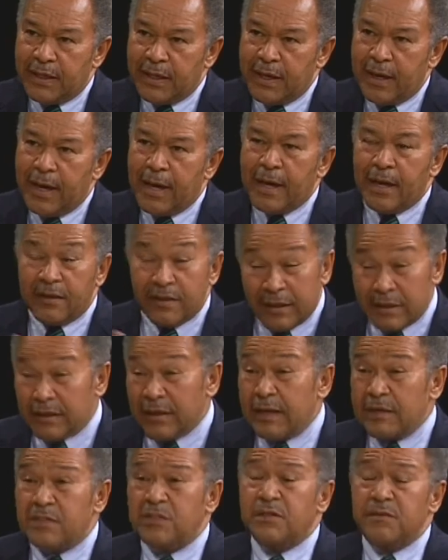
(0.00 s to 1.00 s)
And I think
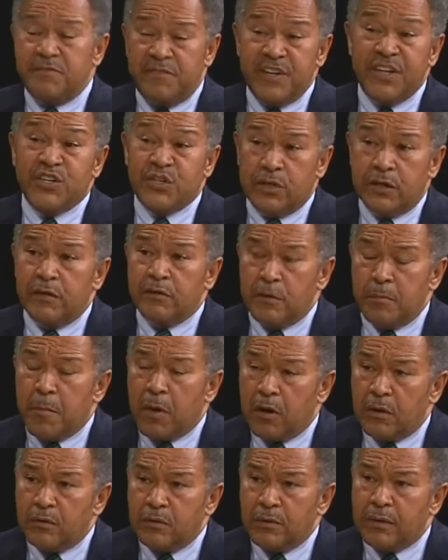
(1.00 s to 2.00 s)
that's the vision of the
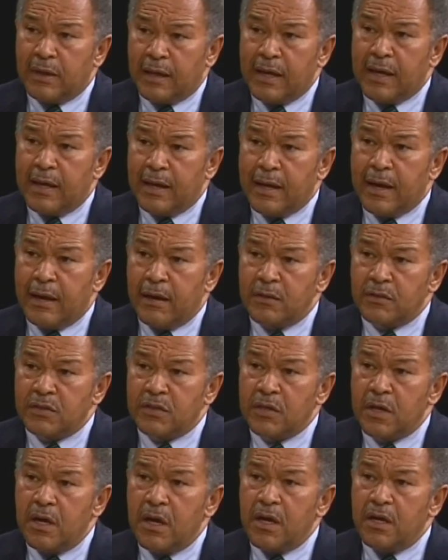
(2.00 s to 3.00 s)
Martin Luther King House,